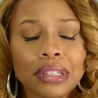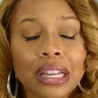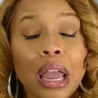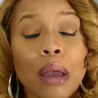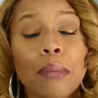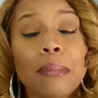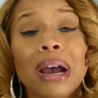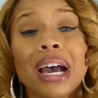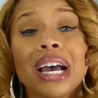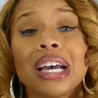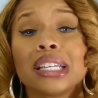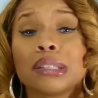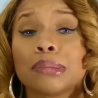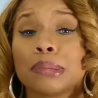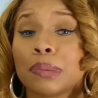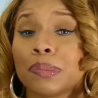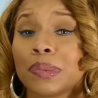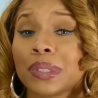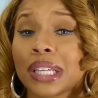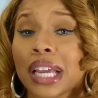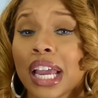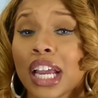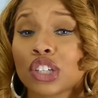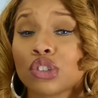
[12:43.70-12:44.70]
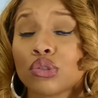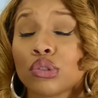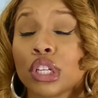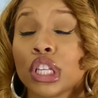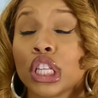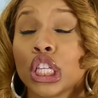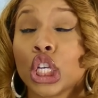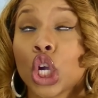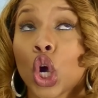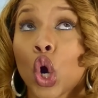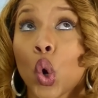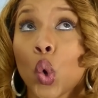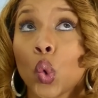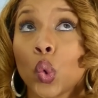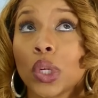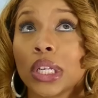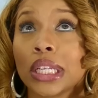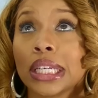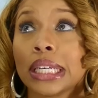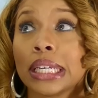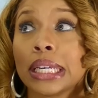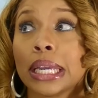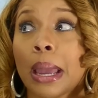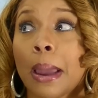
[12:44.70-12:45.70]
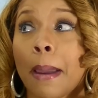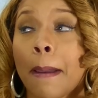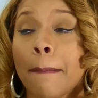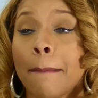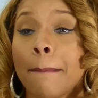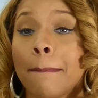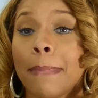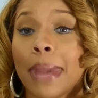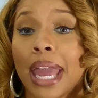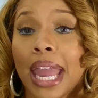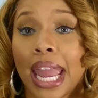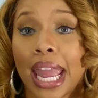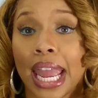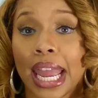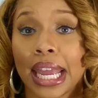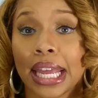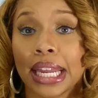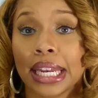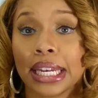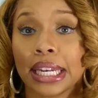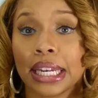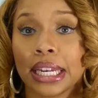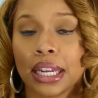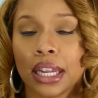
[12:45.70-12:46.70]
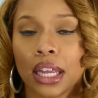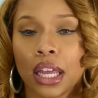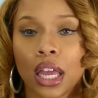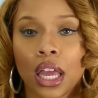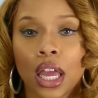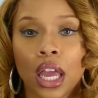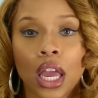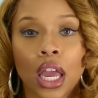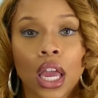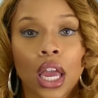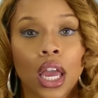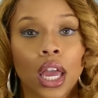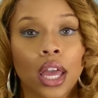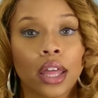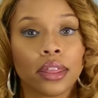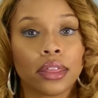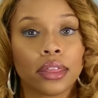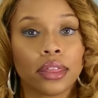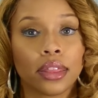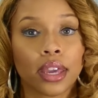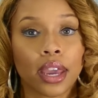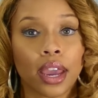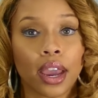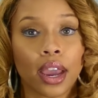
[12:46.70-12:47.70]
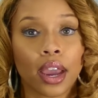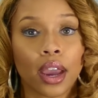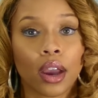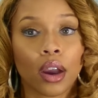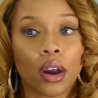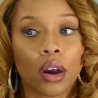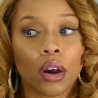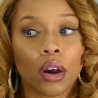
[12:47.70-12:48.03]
My husband was actually the only man that